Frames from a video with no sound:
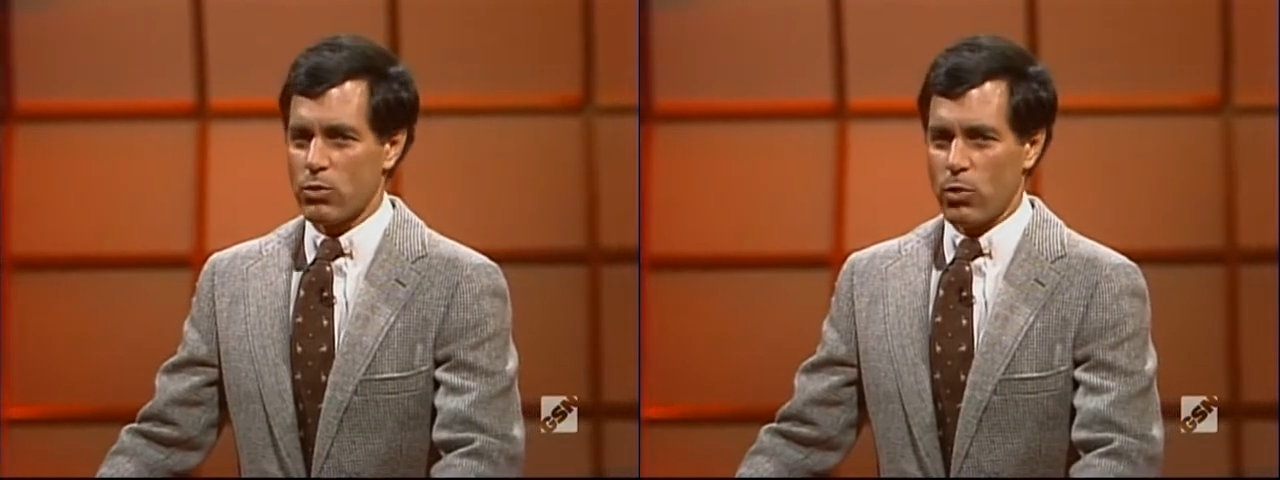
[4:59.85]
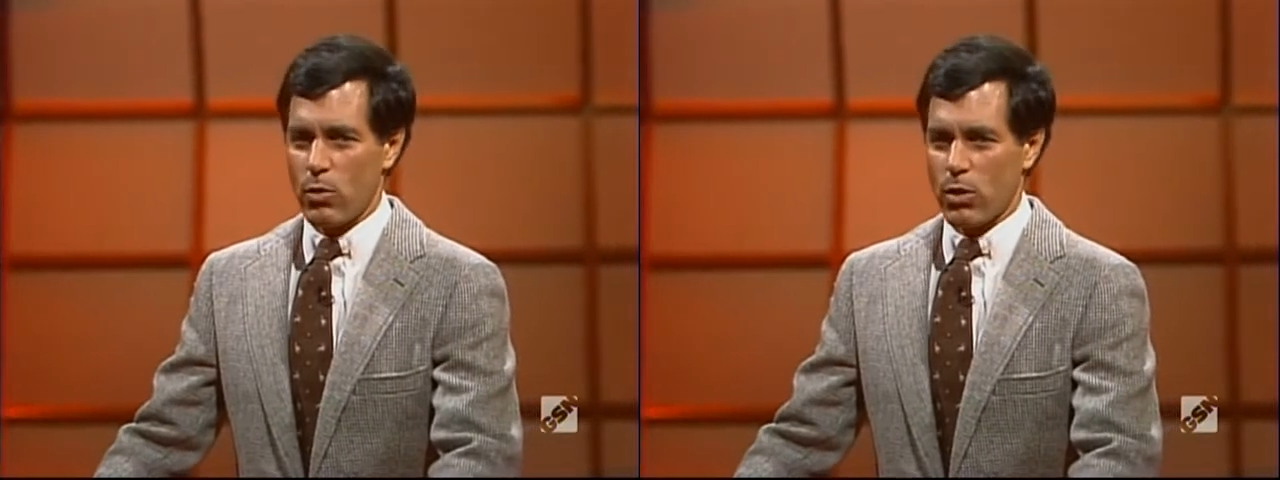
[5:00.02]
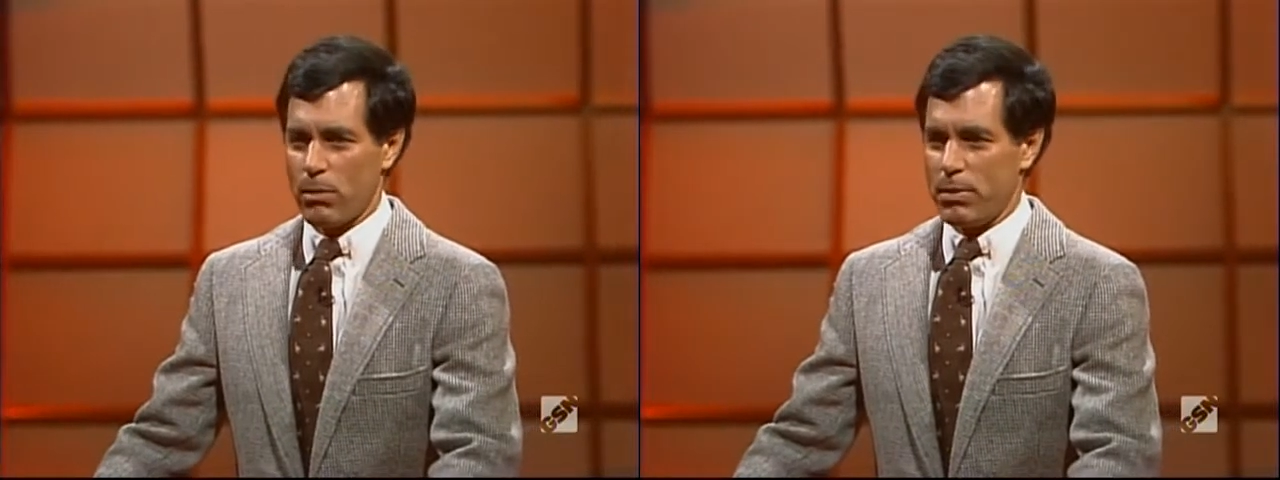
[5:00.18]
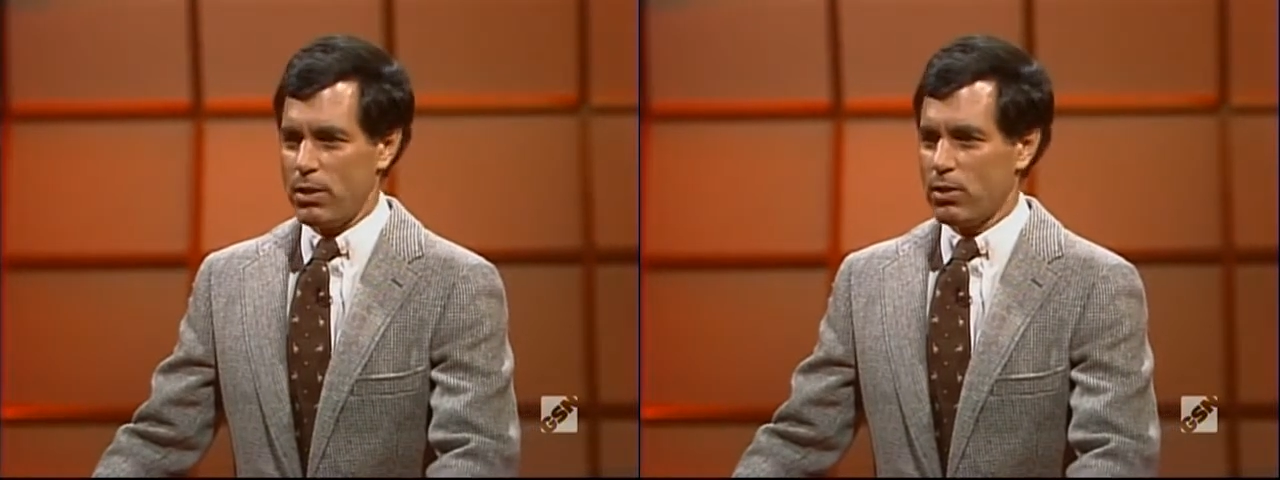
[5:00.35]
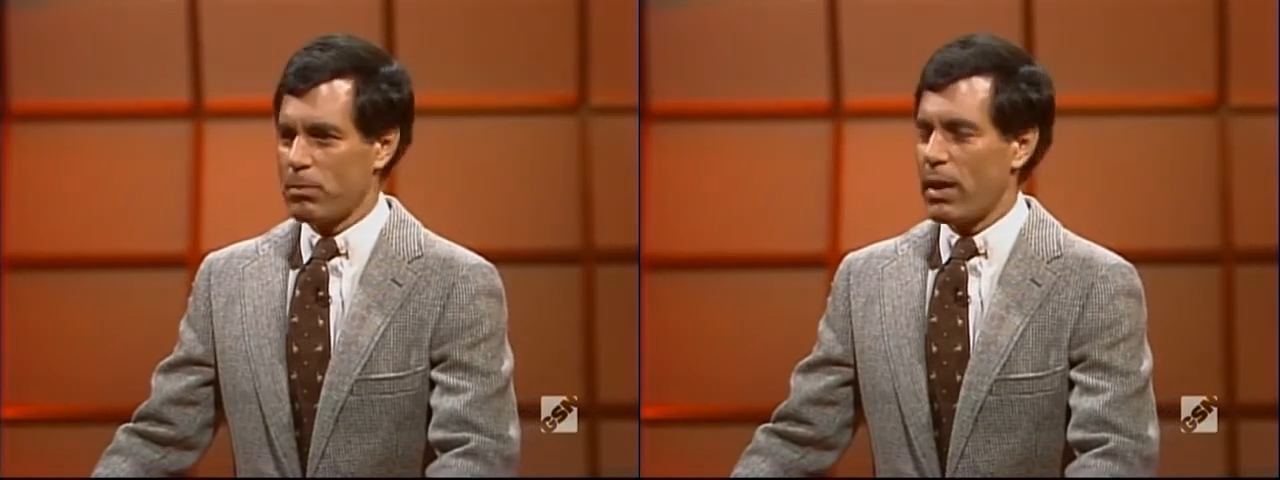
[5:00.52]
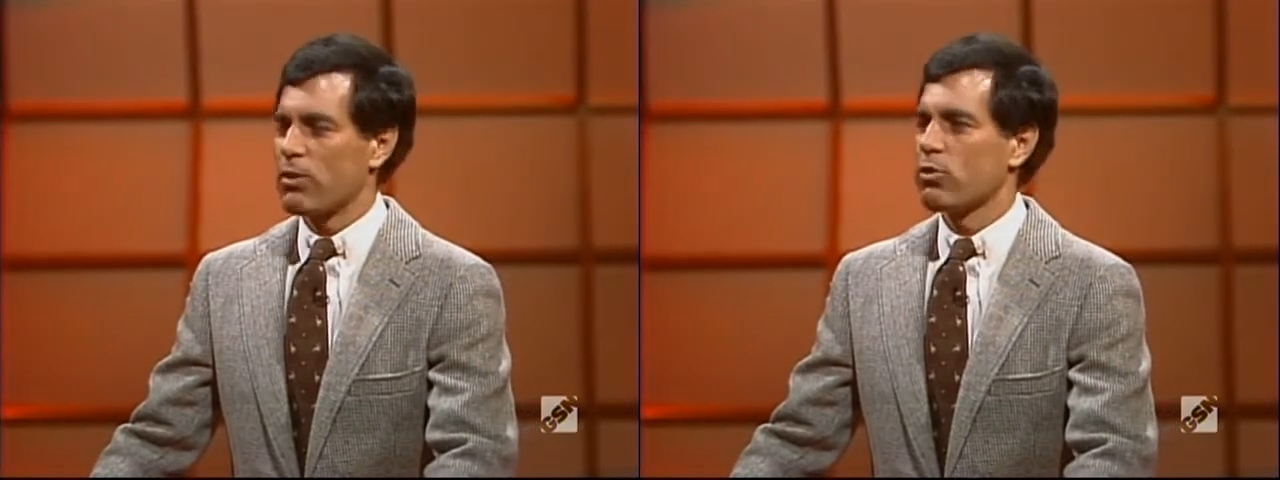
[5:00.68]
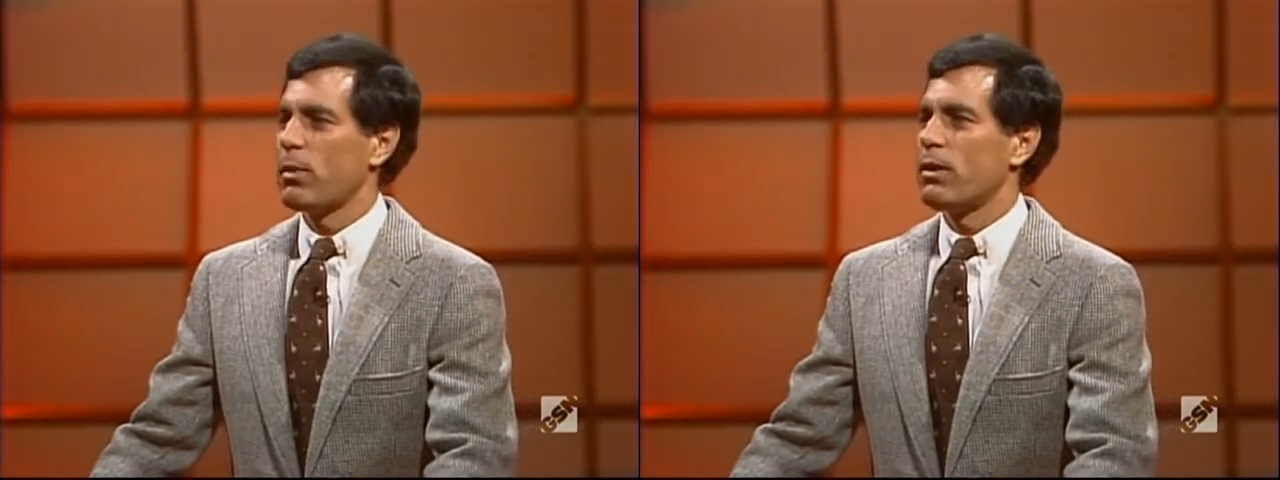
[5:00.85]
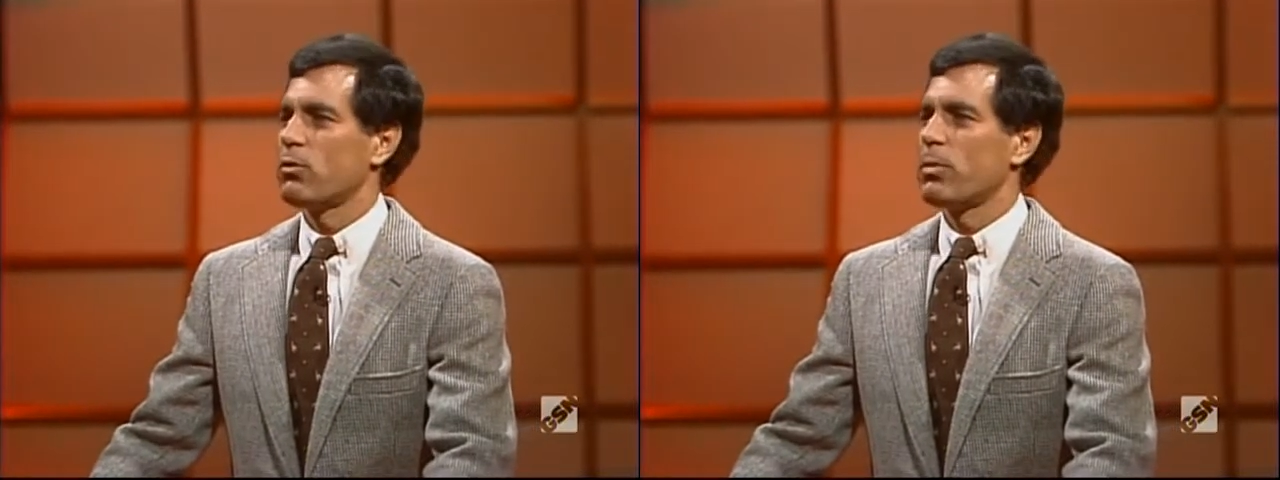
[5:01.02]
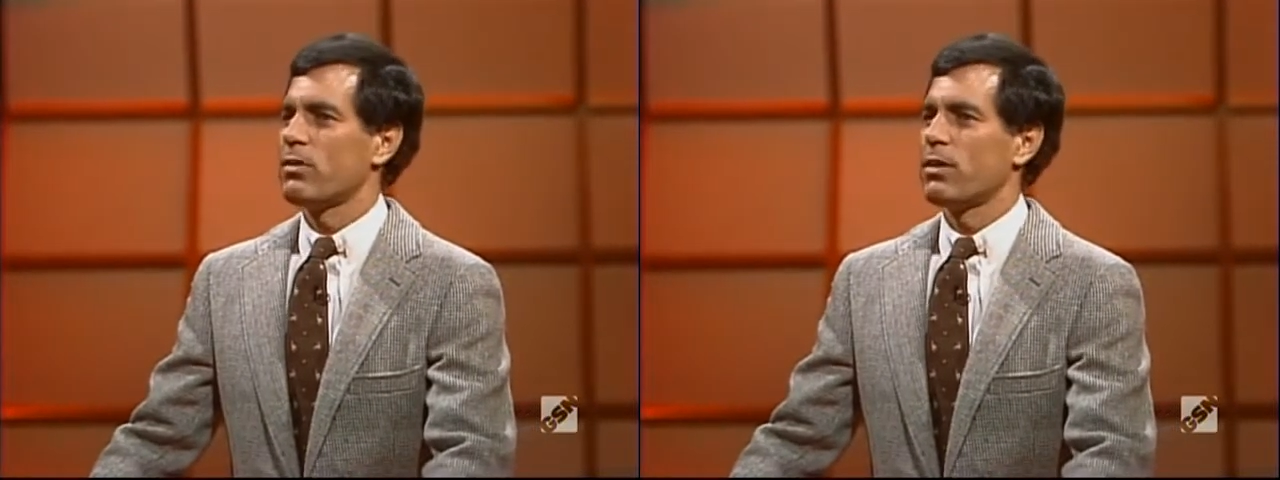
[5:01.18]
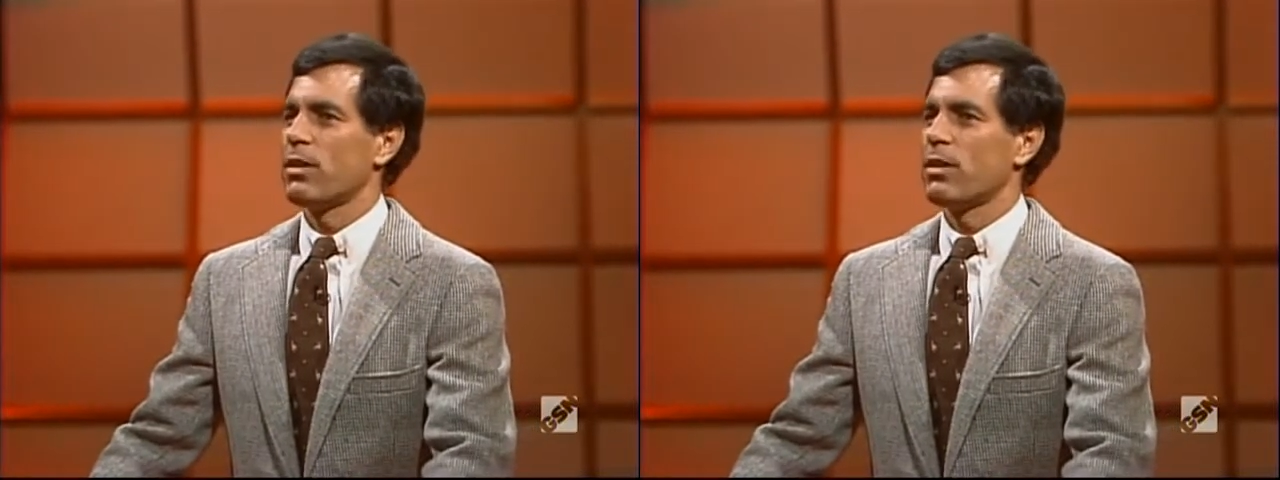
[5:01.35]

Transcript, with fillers: That's where you want to be. You can pass your remaining spins